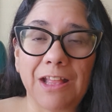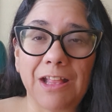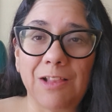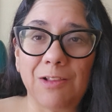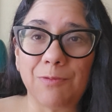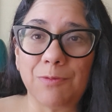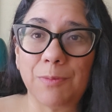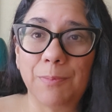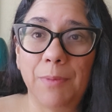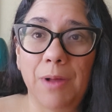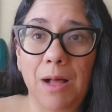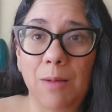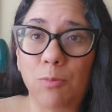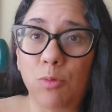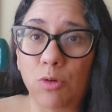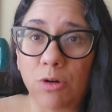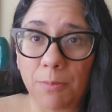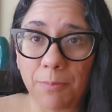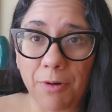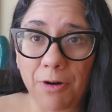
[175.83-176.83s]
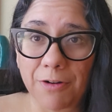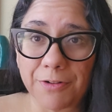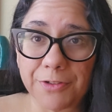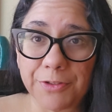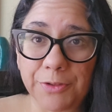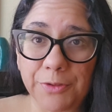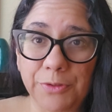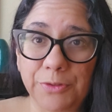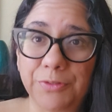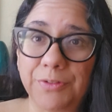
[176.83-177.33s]
of Mob War Part
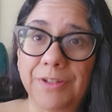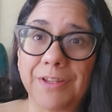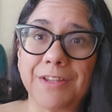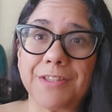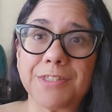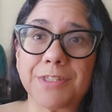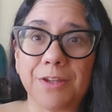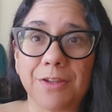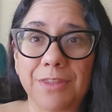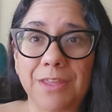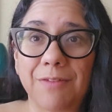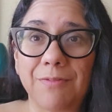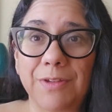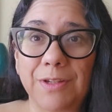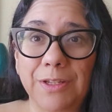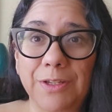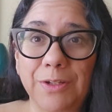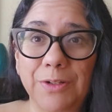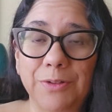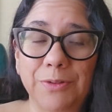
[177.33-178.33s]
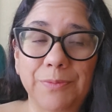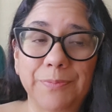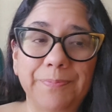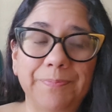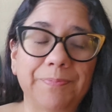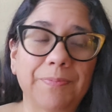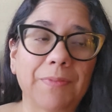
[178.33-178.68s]
2. If you guys saw that video,